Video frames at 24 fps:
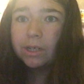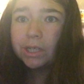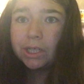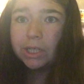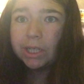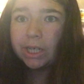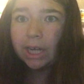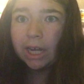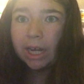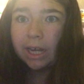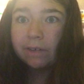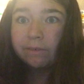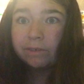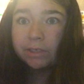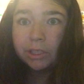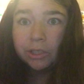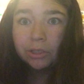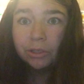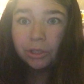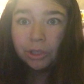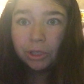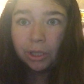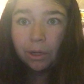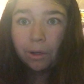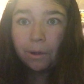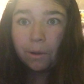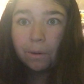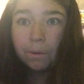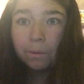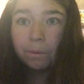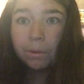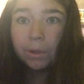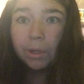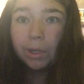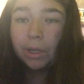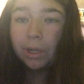are you going to have on your
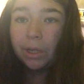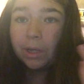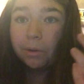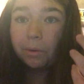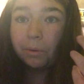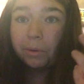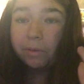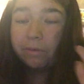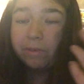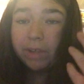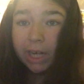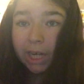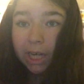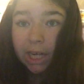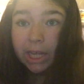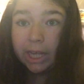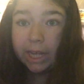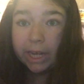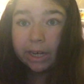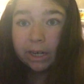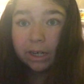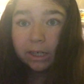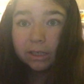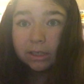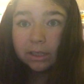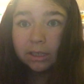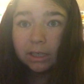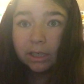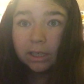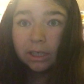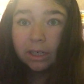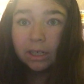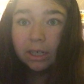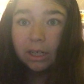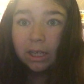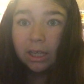show? Or of any
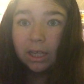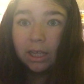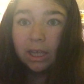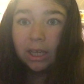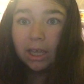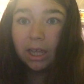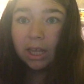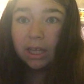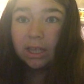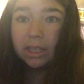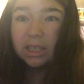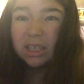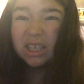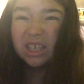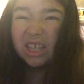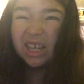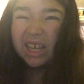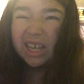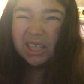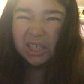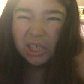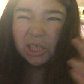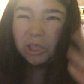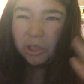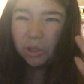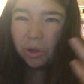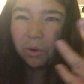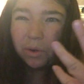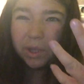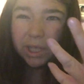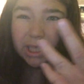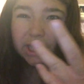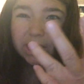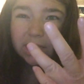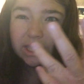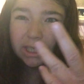character? It's
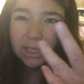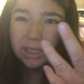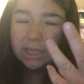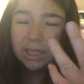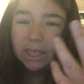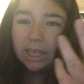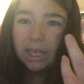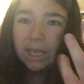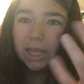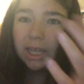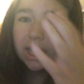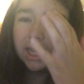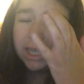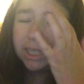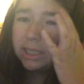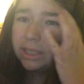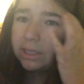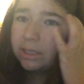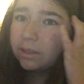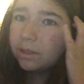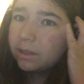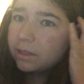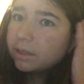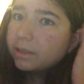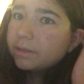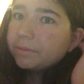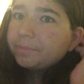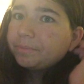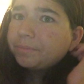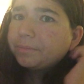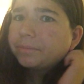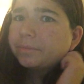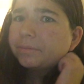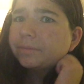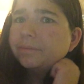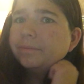annoying. It's
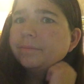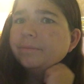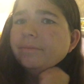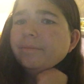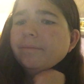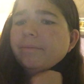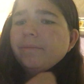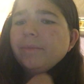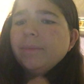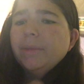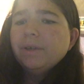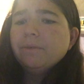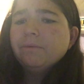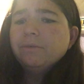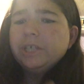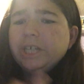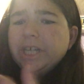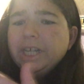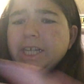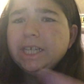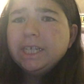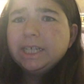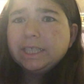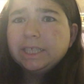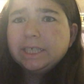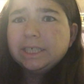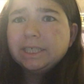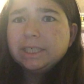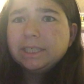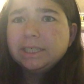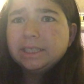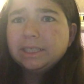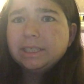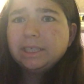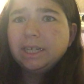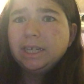
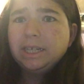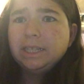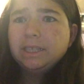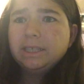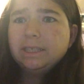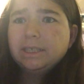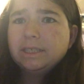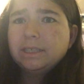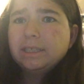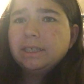ridiculous. It